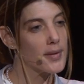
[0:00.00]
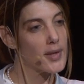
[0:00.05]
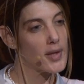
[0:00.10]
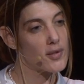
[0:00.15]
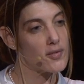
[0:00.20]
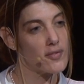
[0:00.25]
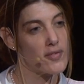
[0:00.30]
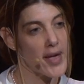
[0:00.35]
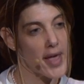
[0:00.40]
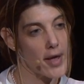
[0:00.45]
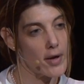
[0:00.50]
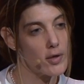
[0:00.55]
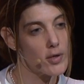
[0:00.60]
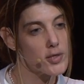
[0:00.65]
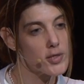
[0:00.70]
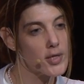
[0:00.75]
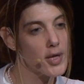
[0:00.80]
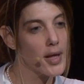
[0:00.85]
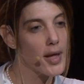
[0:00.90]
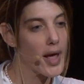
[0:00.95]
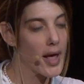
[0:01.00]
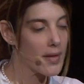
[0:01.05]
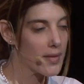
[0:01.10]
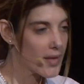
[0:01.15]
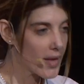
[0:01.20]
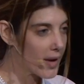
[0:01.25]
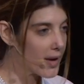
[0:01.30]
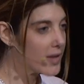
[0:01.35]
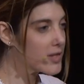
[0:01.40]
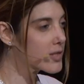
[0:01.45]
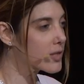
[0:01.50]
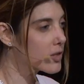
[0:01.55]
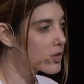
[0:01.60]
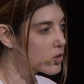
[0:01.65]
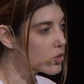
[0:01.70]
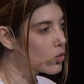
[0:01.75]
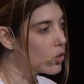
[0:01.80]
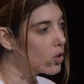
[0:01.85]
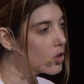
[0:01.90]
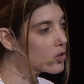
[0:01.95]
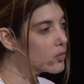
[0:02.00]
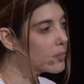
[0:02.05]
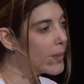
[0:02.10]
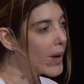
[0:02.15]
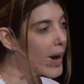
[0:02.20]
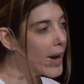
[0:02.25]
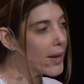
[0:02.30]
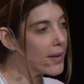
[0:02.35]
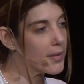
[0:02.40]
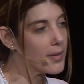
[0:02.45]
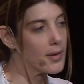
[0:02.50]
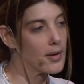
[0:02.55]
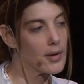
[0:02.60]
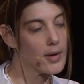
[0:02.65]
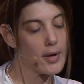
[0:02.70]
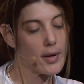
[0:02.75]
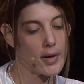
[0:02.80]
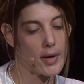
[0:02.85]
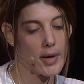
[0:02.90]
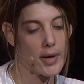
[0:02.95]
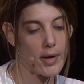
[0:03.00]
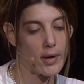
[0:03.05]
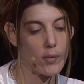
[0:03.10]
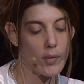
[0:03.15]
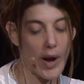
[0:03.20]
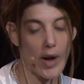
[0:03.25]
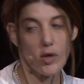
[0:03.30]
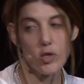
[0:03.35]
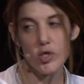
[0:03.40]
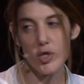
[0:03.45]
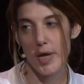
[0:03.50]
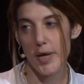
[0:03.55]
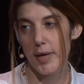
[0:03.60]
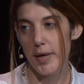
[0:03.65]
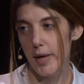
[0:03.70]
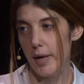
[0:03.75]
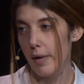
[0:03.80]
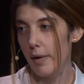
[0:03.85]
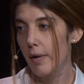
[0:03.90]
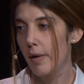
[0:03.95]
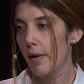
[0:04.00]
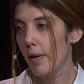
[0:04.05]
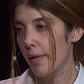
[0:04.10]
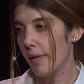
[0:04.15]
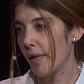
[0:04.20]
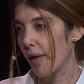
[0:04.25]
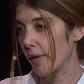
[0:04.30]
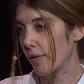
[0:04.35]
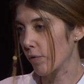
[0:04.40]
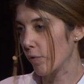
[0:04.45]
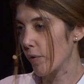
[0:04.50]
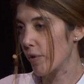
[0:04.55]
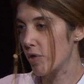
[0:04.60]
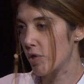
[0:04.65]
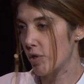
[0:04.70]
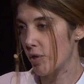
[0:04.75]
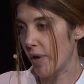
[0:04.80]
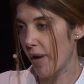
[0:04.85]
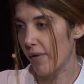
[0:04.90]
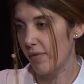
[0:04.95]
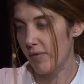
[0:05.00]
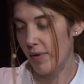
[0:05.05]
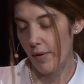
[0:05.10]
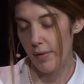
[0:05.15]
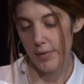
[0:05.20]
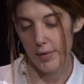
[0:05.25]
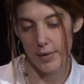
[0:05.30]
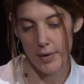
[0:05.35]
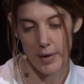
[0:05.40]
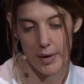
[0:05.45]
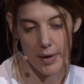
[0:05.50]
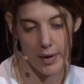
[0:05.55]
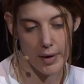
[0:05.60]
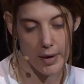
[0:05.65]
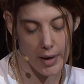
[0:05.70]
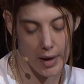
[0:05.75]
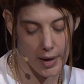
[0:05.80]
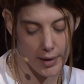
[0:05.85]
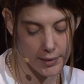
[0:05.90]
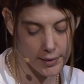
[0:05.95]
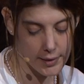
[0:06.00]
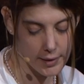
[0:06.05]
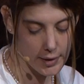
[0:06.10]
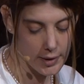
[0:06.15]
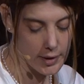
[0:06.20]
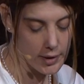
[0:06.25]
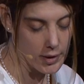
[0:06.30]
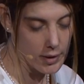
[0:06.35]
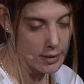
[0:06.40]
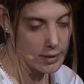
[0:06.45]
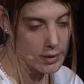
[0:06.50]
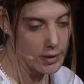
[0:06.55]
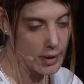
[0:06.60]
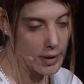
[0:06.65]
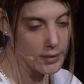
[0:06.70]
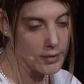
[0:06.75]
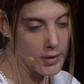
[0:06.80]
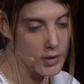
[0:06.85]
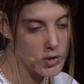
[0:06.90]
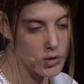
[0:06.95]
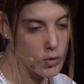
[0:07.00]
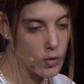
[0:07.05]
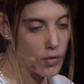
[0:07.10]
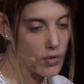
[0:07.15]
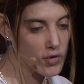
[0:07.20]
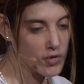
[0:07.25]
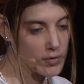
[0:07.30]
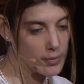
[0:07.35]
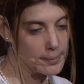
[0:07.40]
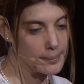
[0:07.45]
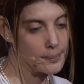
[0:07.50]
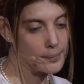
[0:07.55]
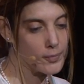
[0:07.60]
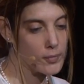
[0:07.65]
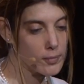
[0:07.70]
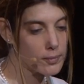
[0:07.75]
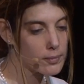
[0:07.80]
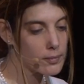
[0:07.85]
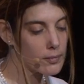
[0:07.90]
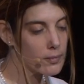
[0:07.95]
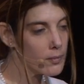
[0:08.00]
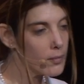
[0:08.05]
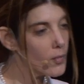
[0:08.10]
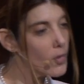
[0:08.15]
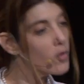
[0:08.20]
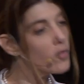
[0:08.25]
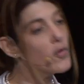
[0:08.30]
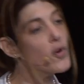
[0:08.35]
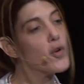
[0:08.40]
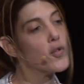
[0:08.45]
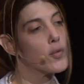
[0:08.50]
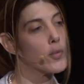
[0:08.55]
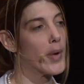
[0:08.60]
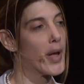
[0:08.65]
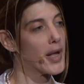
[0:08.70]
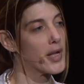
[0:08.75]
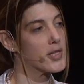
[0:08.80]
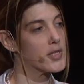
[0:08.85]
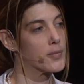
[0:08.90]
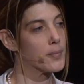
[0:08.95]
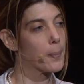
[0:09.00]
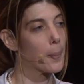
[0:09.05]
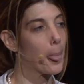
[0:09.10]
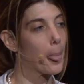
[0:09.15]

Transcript: that fails, and that is controlled by the uh, ground shaking that originates at the, at the, at the source of earthquakes.